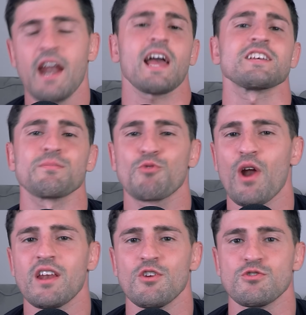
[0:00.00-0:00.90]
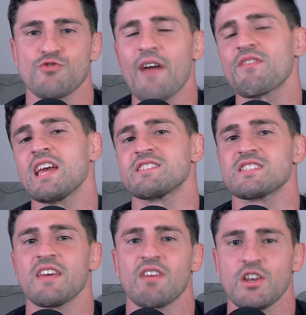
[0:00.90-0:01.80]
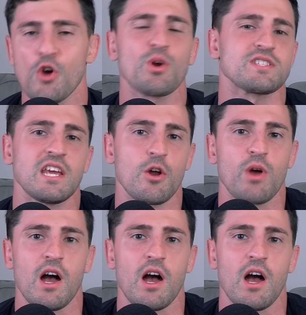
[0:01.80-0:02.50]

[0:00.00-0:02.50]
And I got some great news. DraftKings is giving new casino